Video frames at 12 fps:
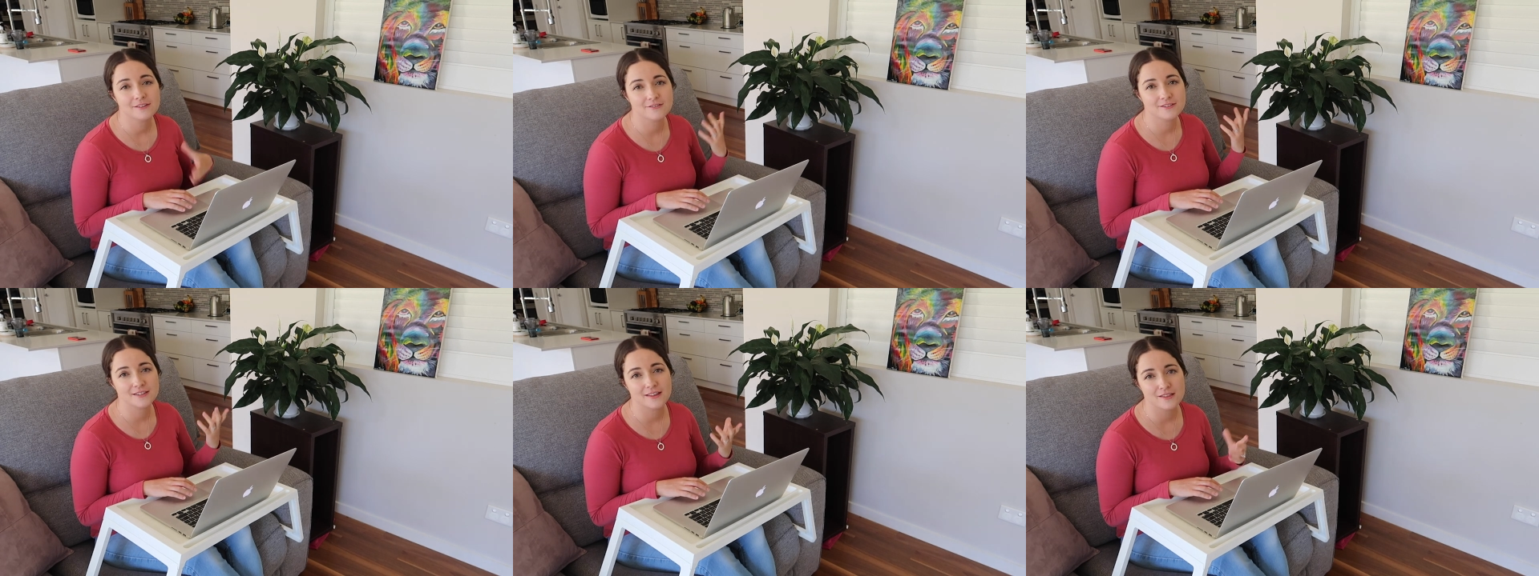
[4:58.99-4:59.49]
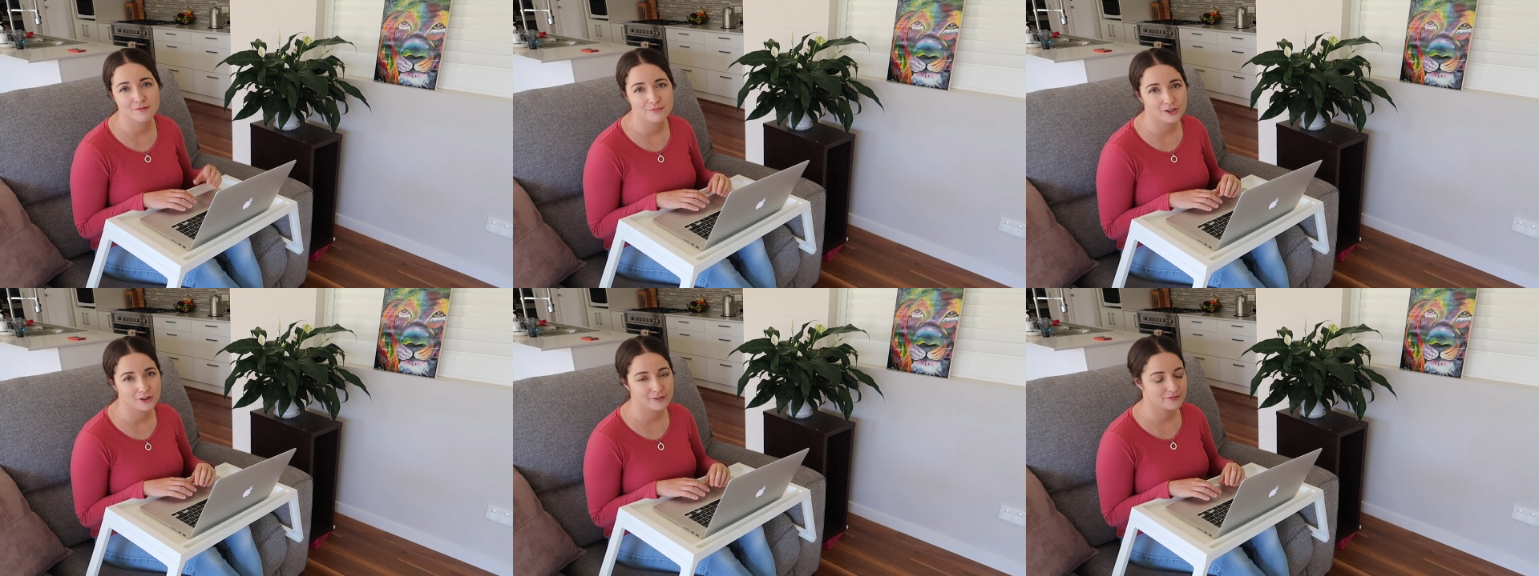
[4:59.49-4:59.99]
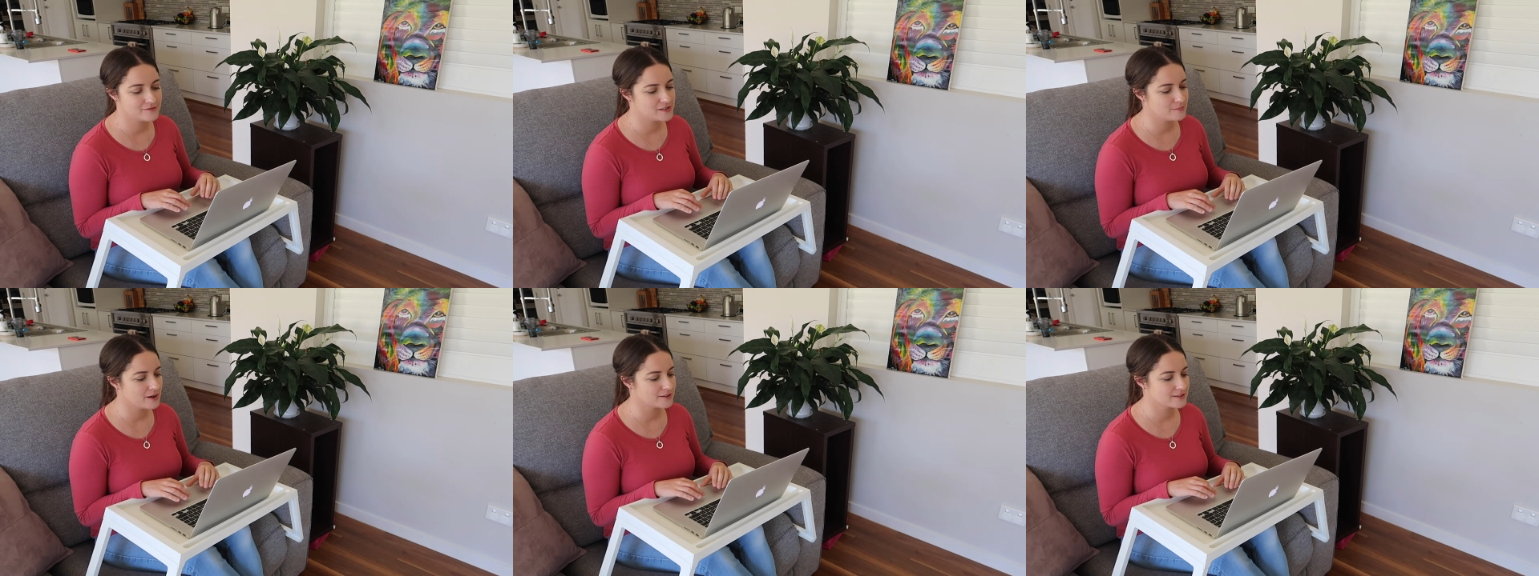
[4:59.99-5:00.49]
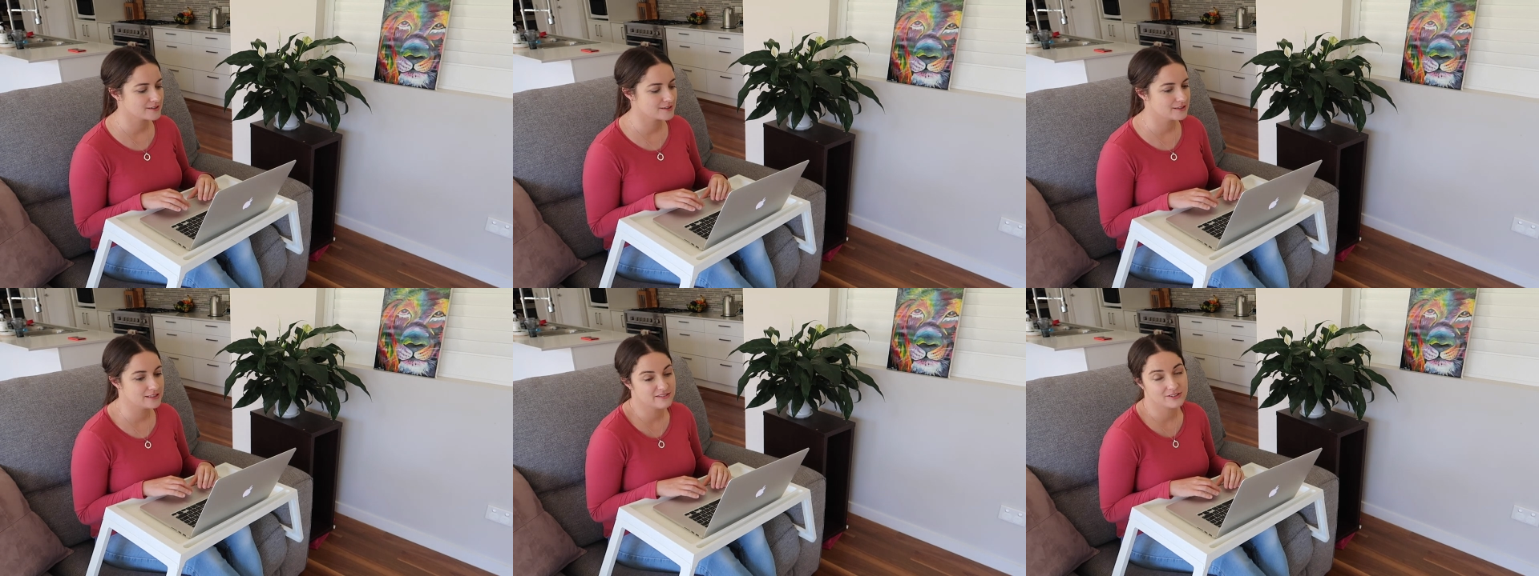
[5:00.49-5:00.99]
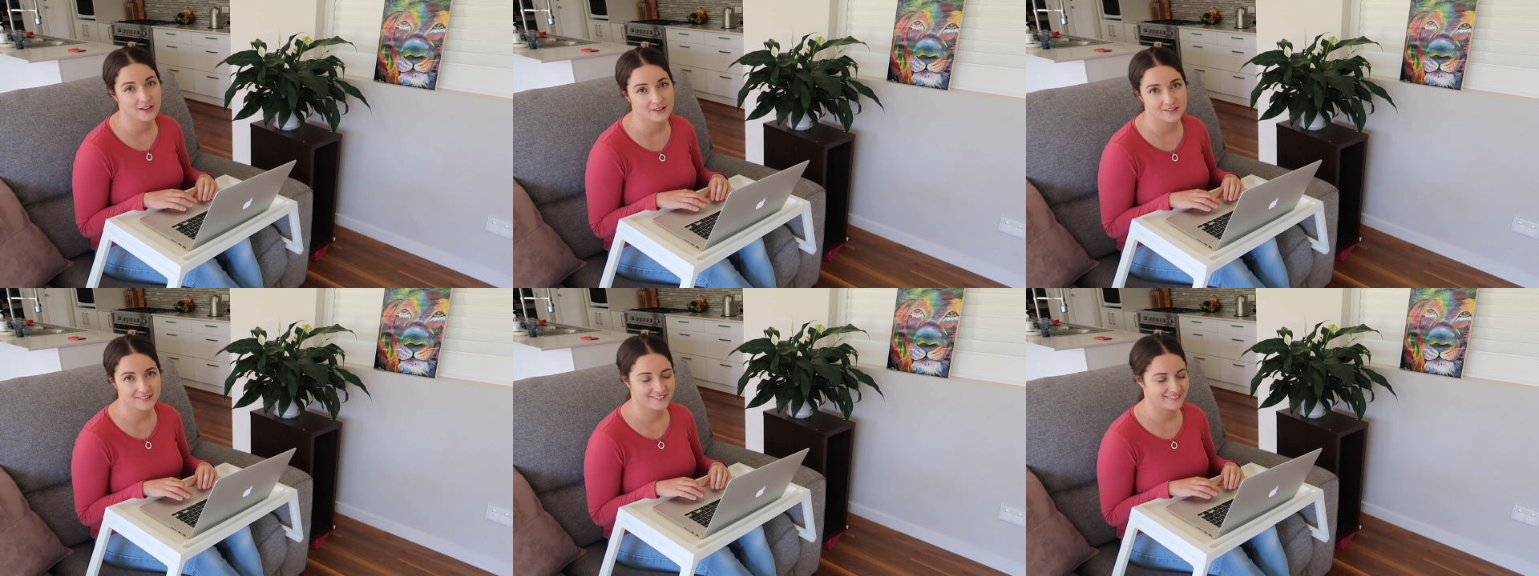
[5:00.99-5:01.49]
you could send them, you know, fifty bucks gift card.